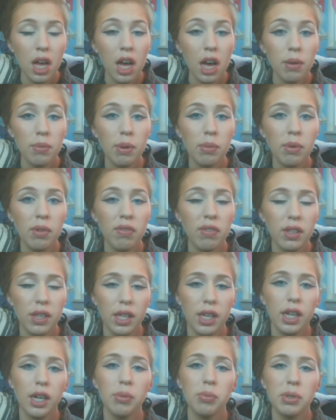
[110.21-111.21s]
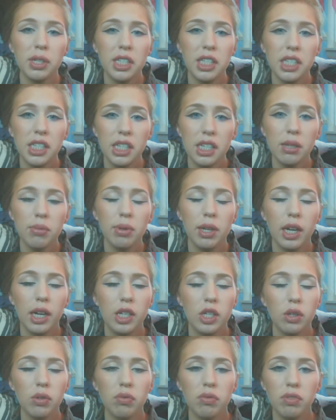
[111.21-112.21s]
I maybe feel like I'm a C, but I
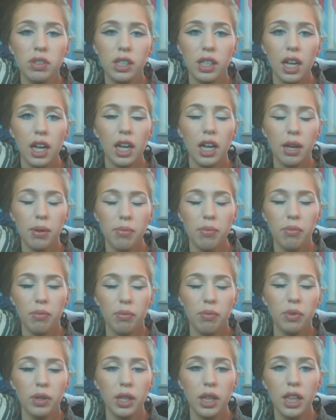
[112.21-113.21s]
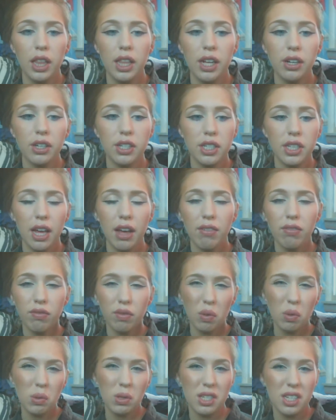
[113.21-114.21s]
don't feel like I'm really there to that
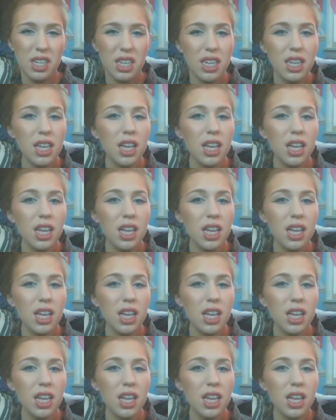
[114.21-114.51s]
full D.